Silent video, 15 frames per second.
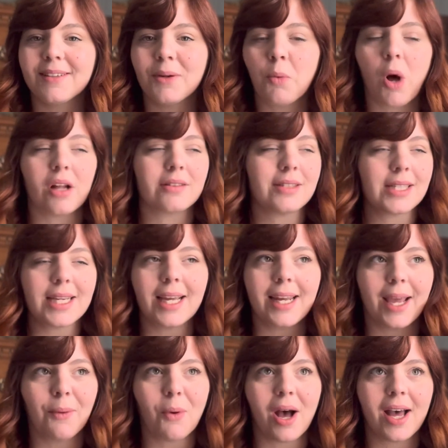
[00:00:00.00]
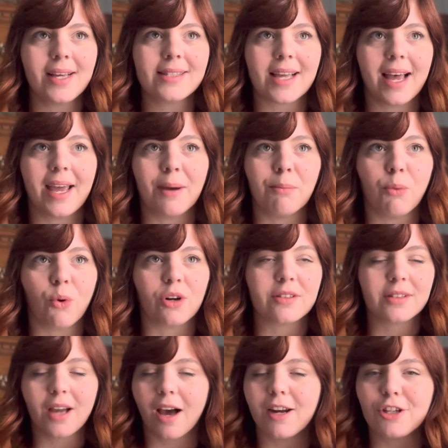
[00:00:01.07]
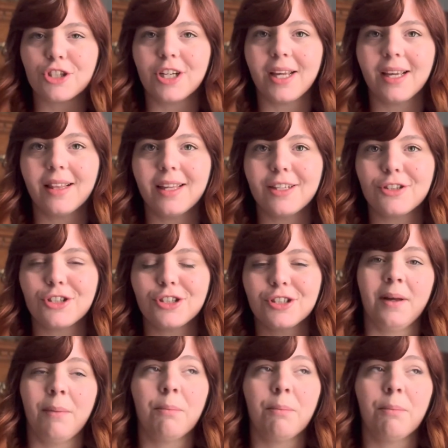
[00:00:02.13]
While DNA-wise, I am more Scottish and English,